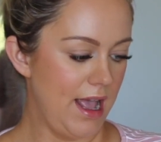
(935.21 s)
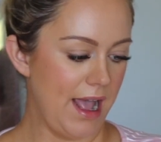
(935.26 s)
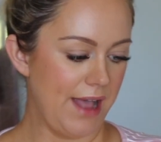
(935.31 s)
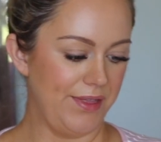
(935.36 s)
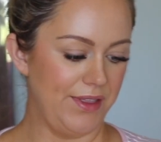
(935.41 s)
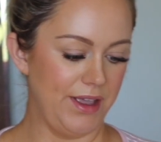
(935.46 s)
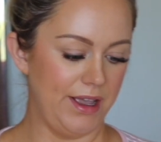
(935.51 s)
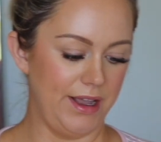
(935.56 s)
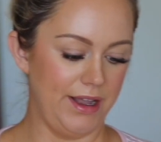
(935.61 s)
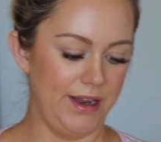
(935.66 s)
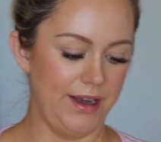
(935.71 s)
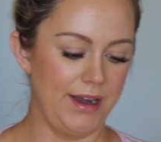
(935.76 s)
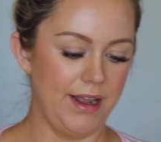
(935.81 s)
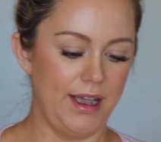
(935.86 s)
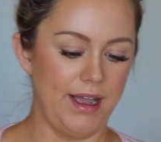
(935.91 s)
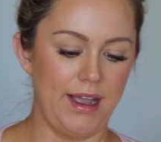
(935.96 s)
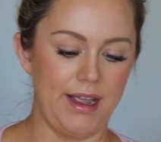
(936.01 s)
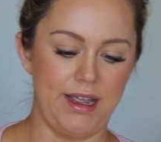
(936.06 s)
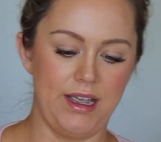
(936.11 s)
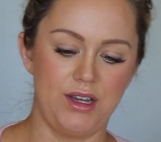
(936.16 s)
And then
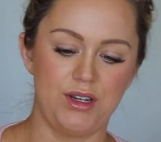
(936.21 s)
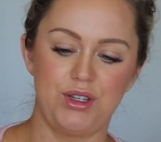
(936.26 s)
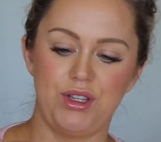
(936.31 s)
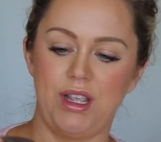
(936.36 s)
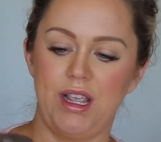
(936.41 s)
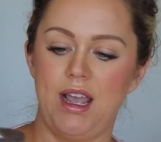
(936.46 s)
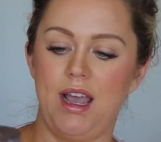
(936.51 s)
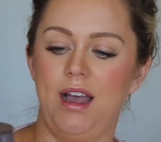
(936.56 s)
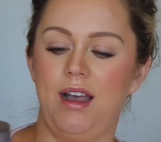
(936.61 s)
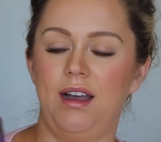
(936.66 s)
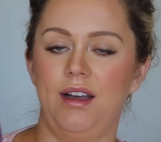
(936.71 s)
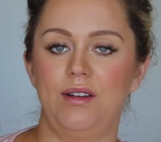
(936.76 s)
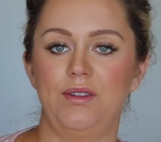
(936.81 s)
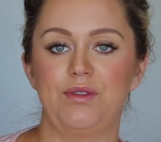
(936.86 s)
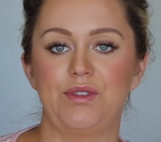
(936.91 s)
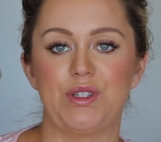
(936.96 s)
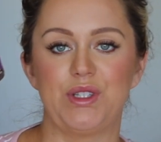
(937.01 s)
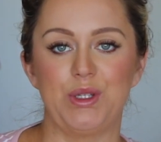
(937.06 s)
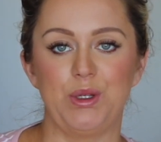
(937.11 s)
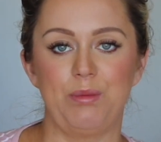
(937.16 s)
I actually
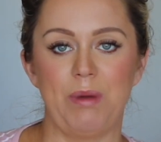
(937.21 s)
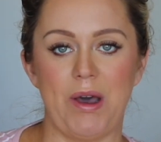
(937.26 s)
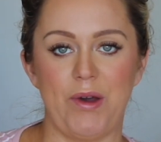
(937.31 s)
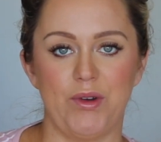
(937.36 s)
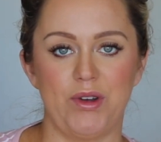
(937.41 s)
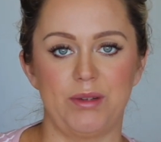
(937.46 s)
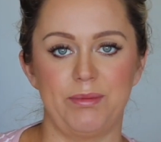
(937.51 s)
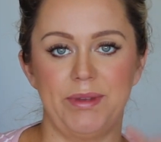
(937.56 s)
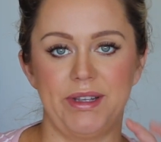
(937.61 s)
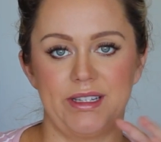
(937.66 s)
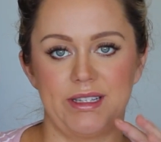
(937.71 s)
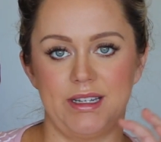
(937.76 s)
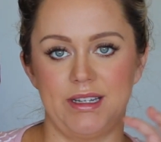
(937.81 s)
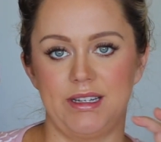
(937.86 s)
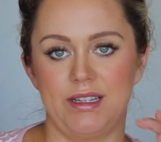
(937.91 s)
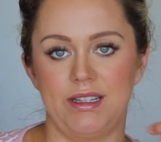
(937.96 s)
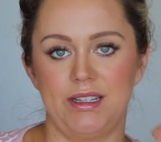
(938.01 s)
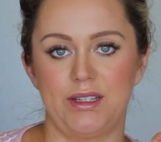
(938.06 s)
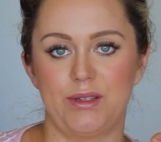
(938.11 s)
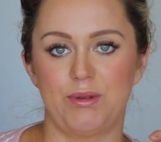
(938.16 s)
have two powders mixed
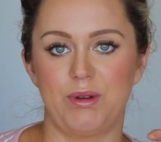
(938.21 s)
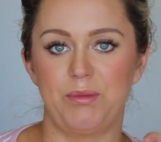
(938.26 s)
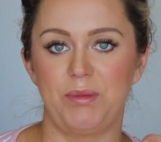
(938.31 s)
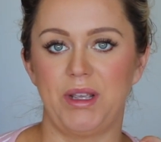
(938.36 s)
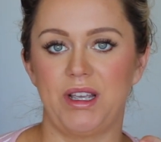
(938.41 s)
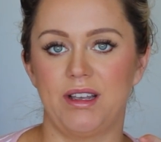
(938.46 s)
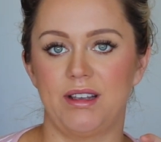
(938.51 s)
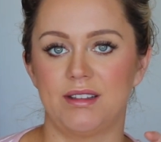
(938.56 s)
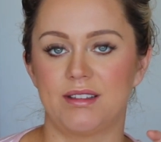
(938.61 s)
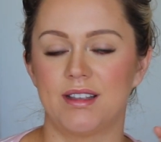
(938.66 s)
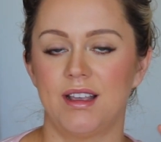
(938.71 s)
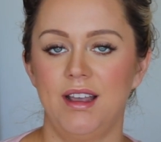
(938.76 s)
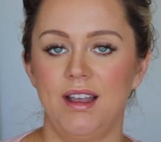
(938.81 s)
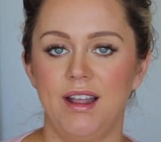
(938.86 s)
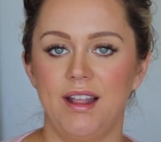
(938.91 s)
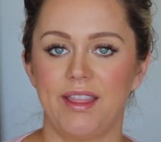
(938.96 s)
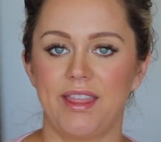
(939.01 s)
into this one because